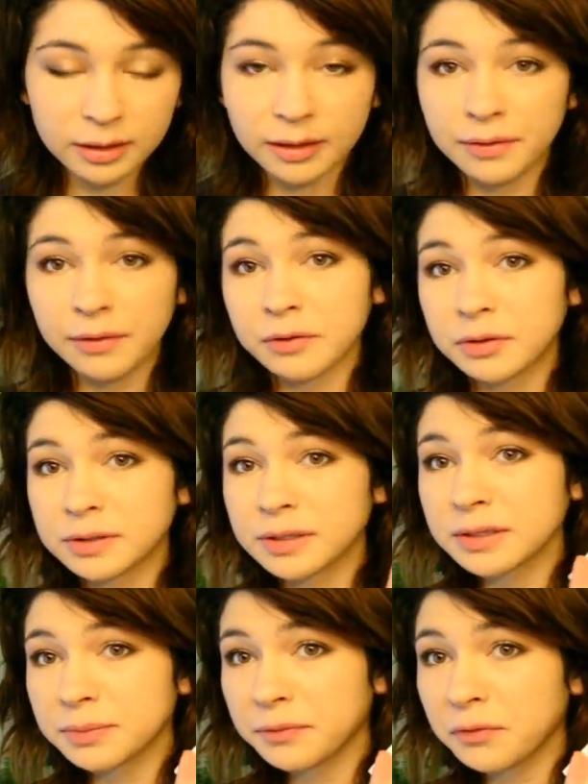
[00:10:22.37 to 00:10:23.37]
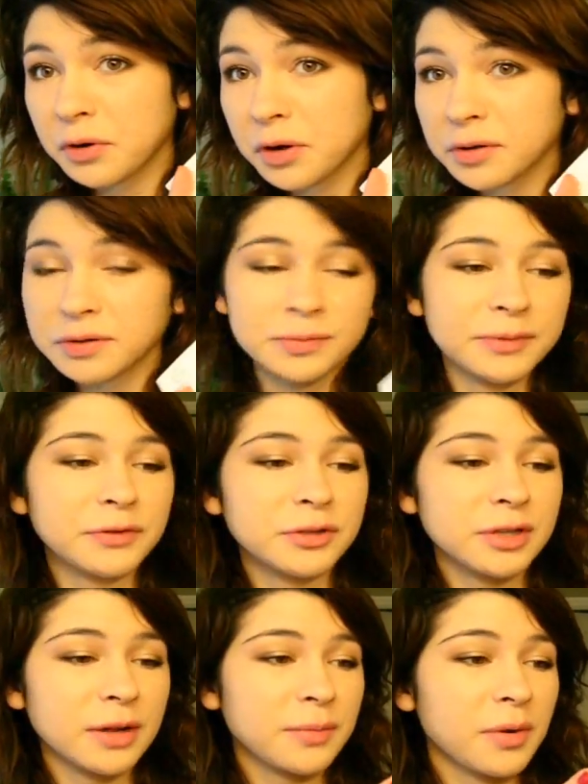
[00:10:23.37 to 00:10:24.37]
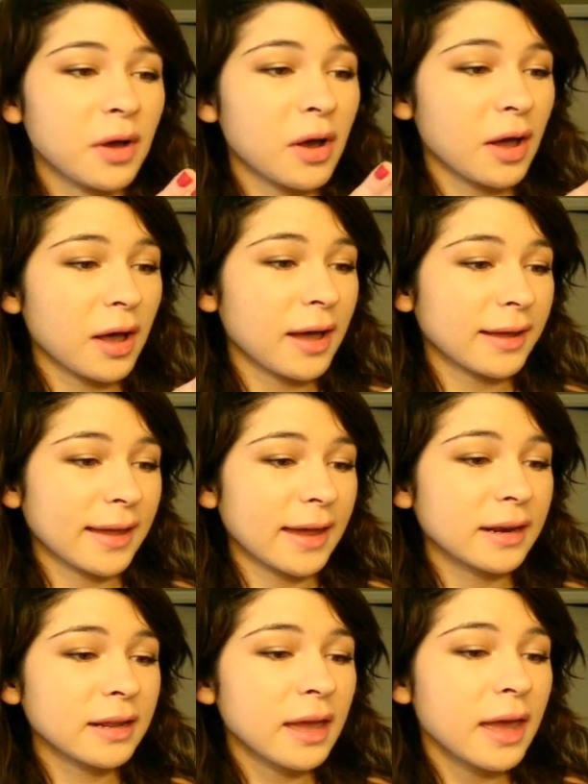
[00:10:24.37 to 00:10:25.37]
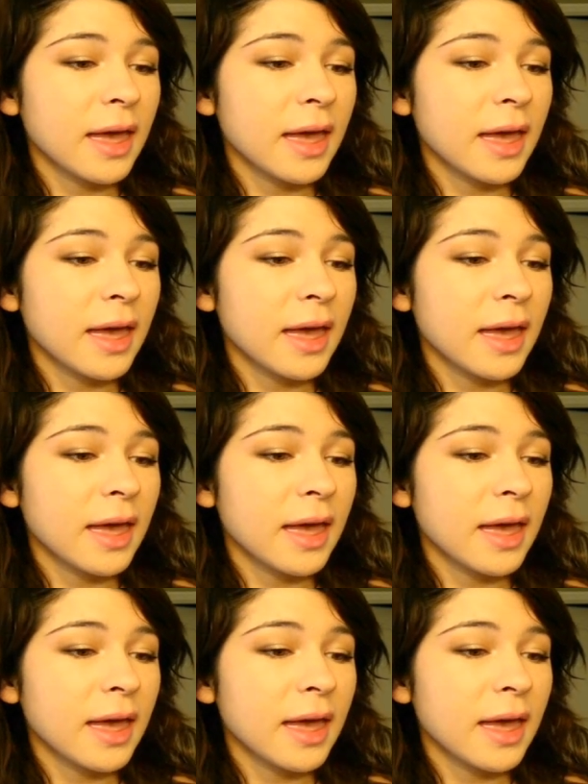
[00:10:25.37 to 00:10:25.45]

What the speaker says: I've never used this before. This is my first time again.